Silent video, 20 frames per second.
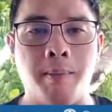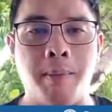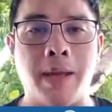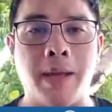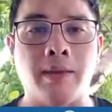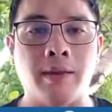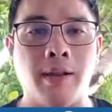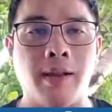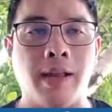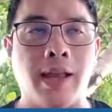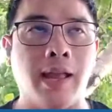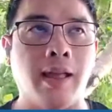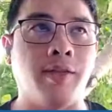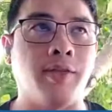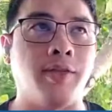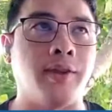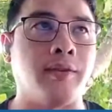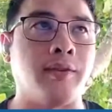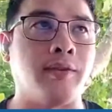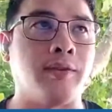Mental
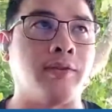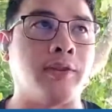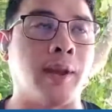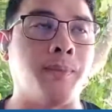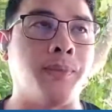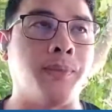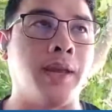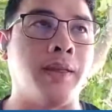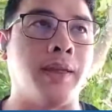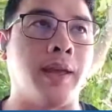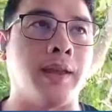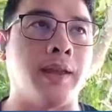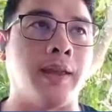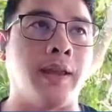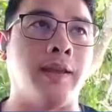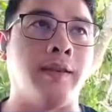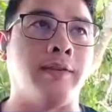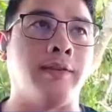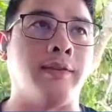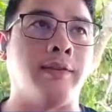health is something that
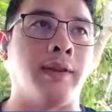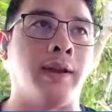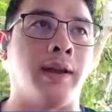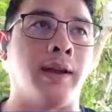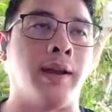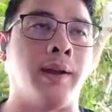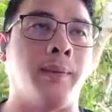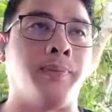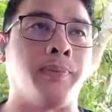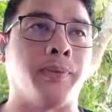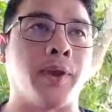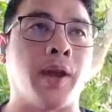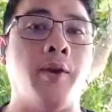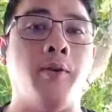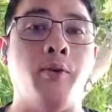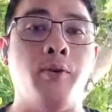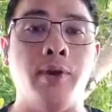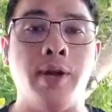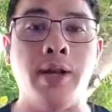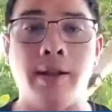is
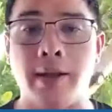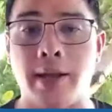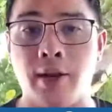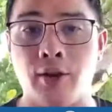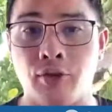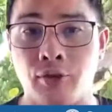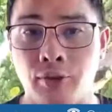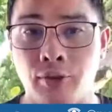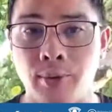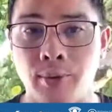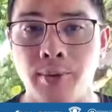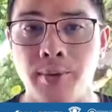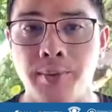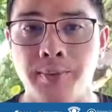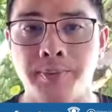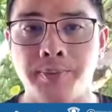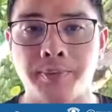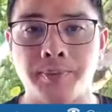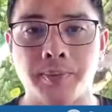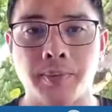a real issue.
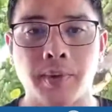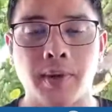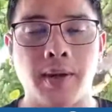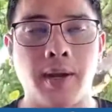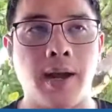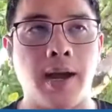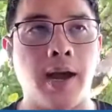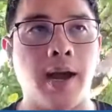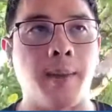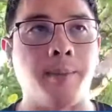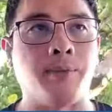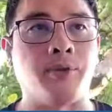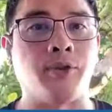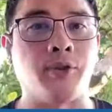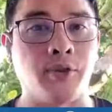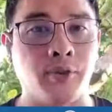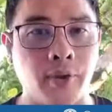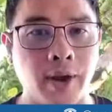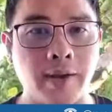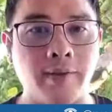
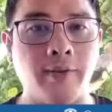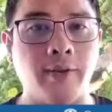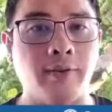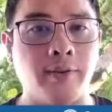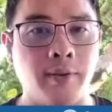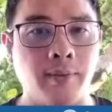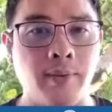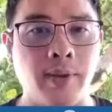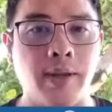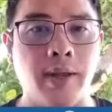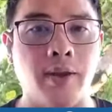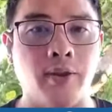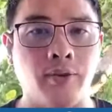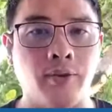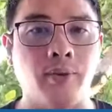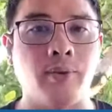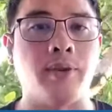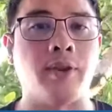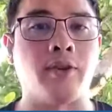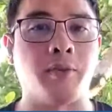Stress is a real
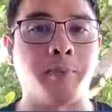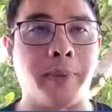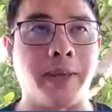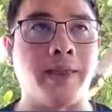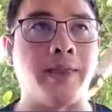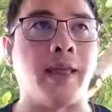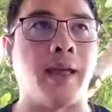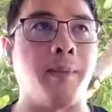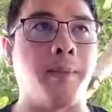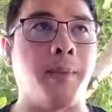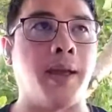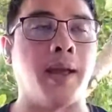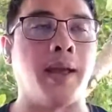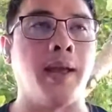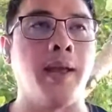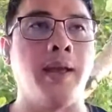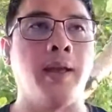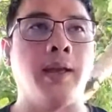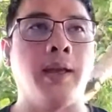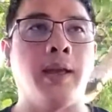issue. This pandemic,
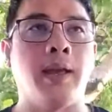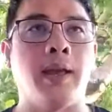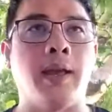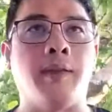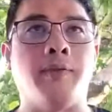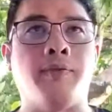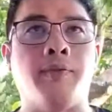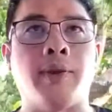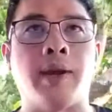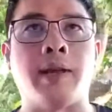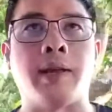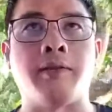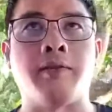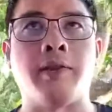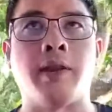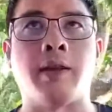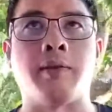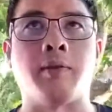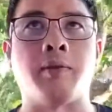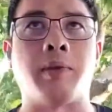has
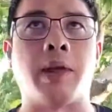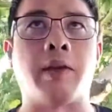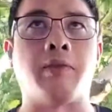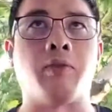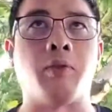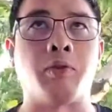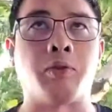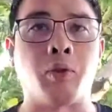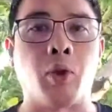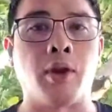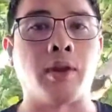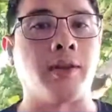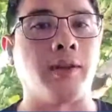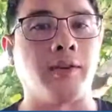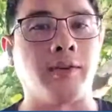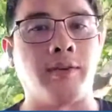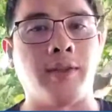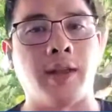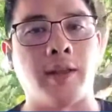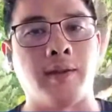taught
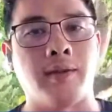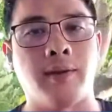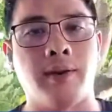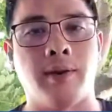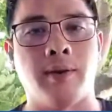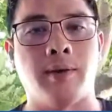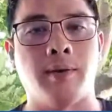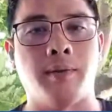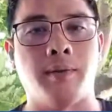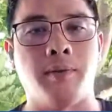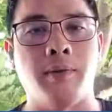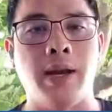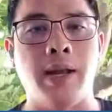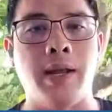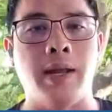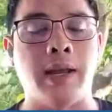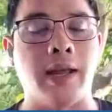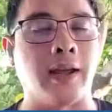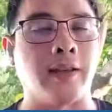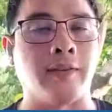us that, you know,
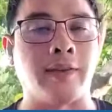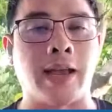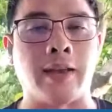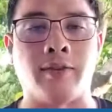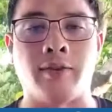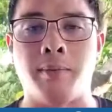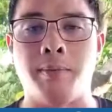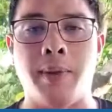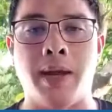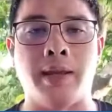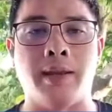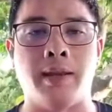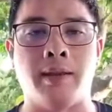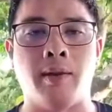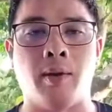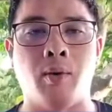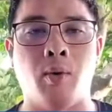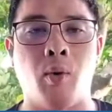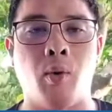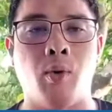really exacerbated
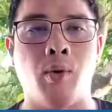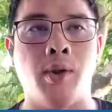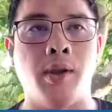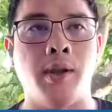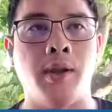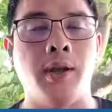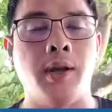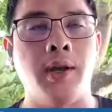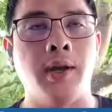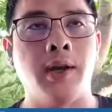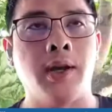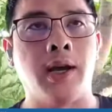the whole.